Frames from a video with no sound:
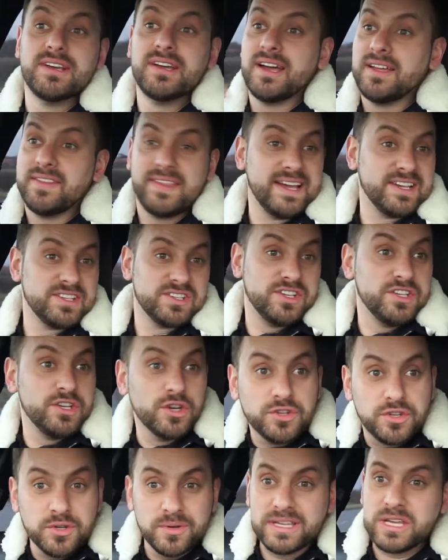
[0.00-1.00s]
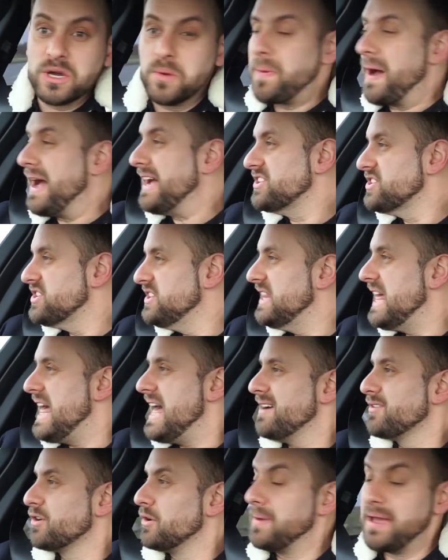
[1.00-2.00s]
and that, and you're doing your passion
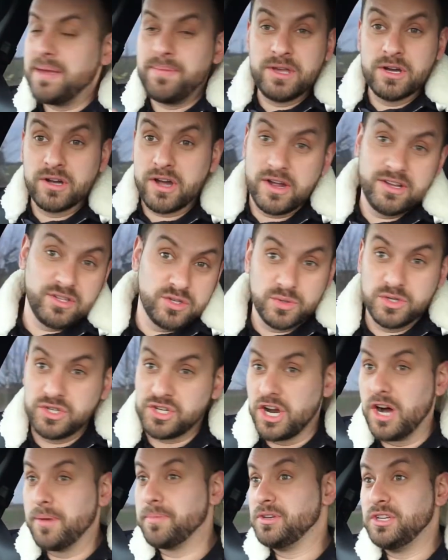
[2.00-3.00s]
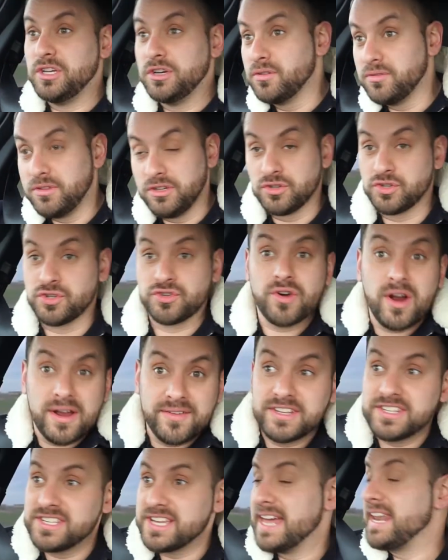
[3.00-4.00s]
there, or maybe you're going to a job and you're
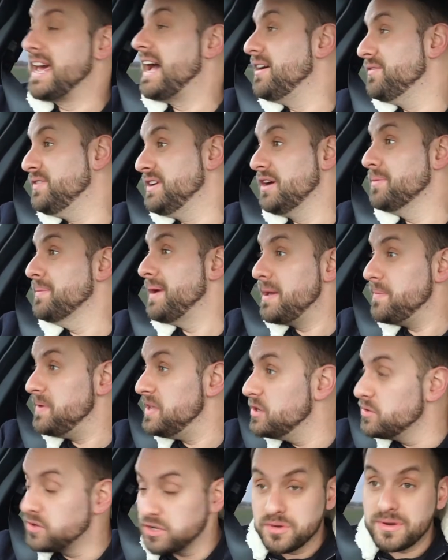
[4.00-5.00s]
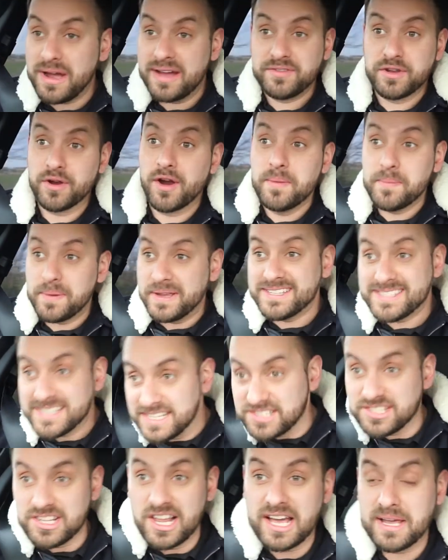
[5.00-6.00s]
striving to get out of it, or maybe you do have your own
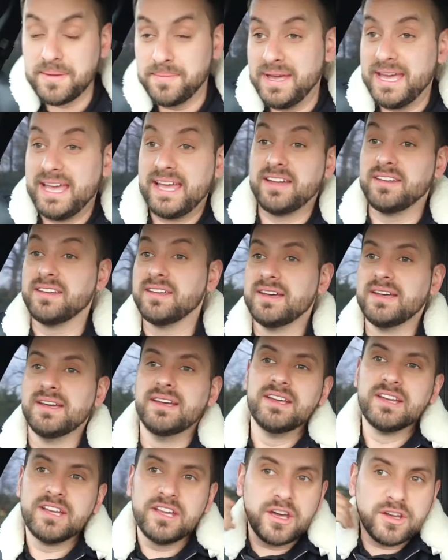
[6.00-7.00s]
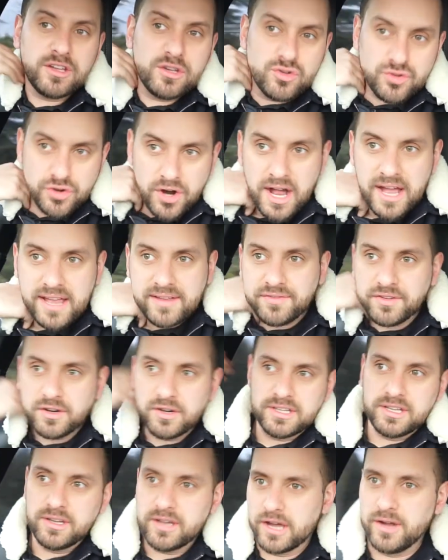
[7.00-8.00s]
business like me, and you know, you drive
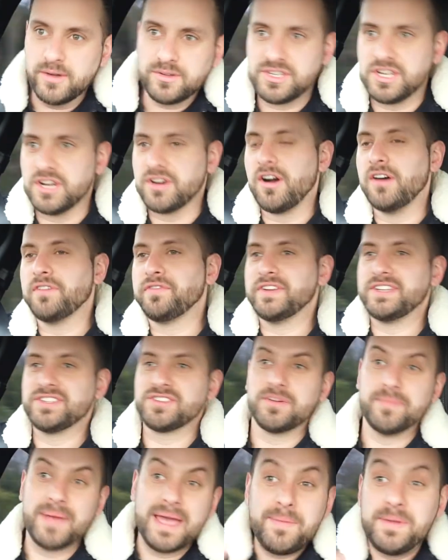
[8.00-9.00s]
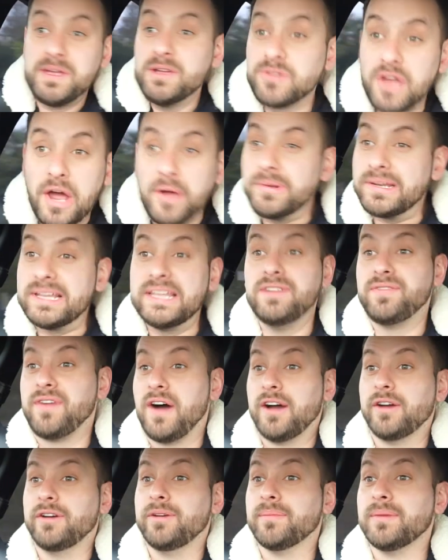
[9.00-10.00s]
or you go to your office, or maybe you don't leave
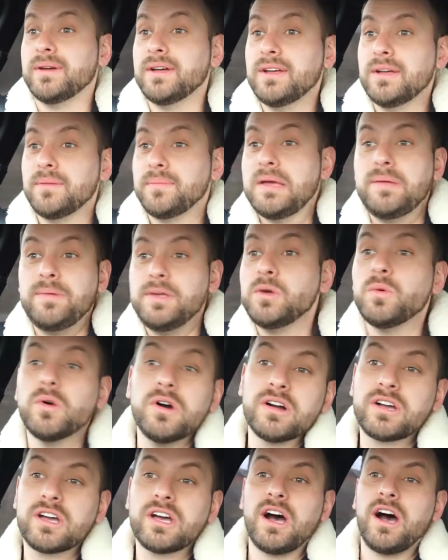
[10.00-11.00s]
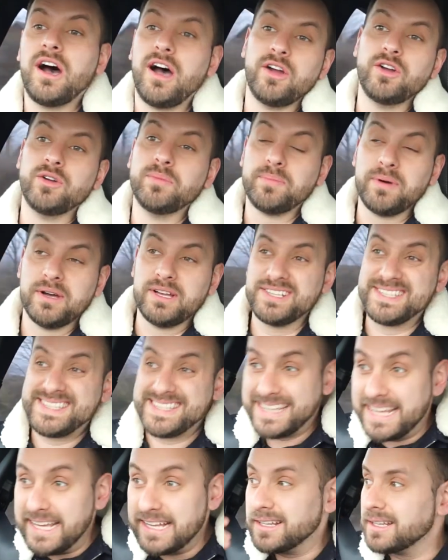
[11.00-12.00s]
home, maybe you work at home, but
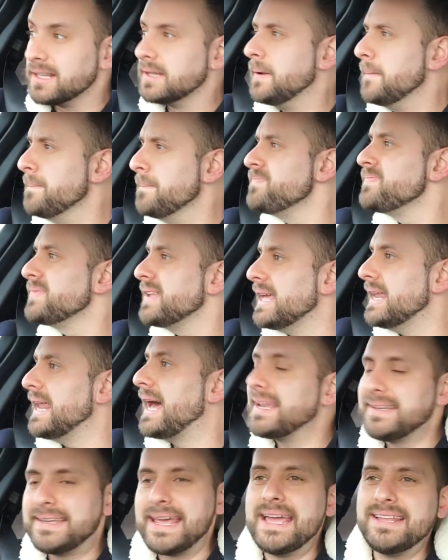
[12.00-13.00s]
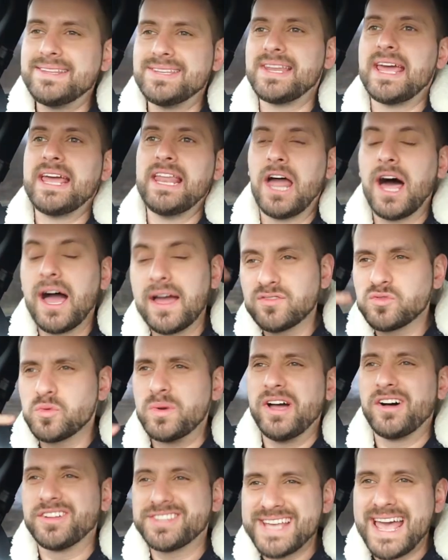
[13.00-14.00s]
still, in our day-to-day lives,
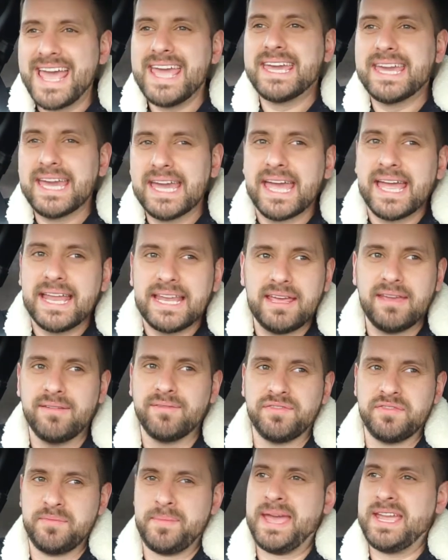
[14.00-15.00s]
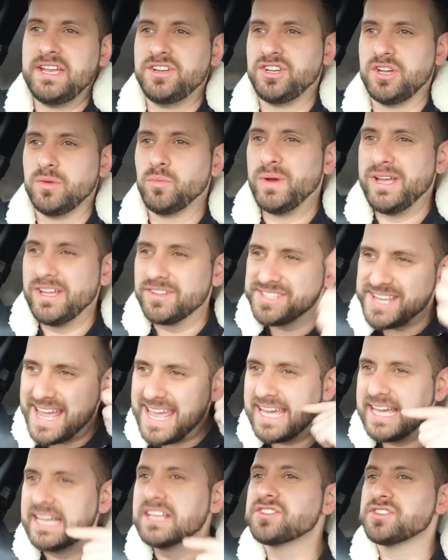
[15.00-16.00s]
we are taking in information, we are
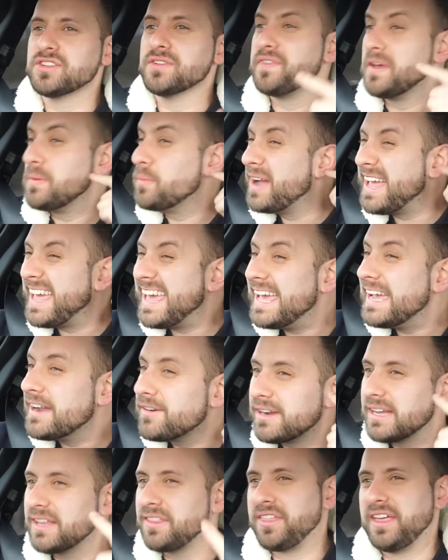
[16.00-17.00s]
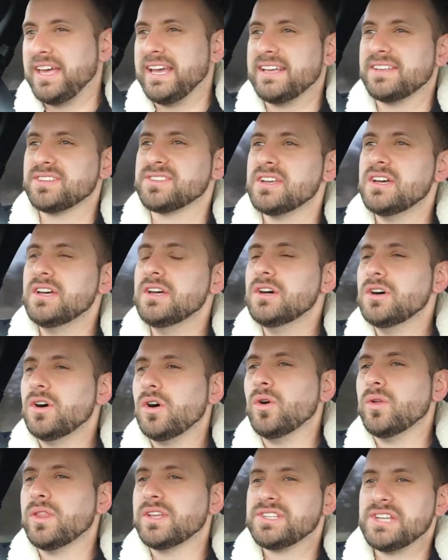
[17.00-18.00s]
taking stuff in, we're hearing things
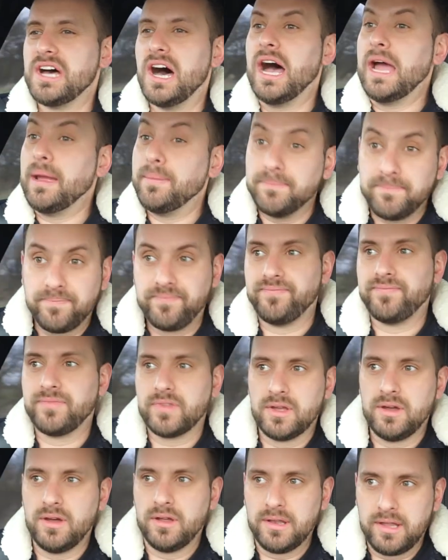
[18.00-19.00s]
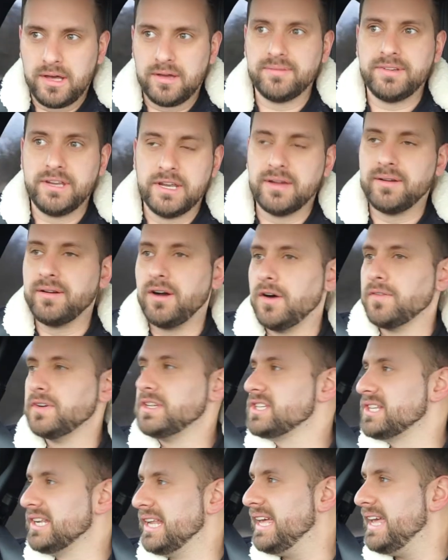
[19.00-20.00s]
all the time, a lot, you know,
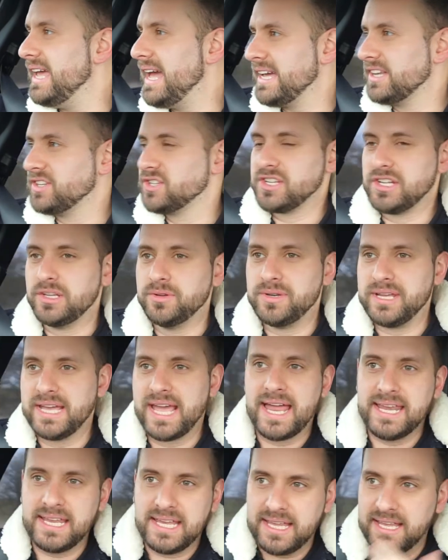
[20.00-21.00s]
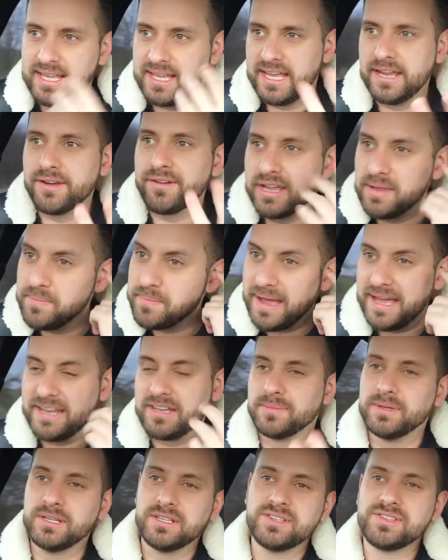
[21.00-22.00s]
obviously excluding any hearing
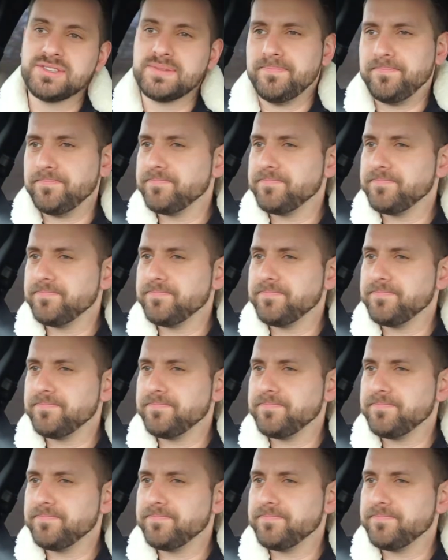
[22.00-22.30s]
impediments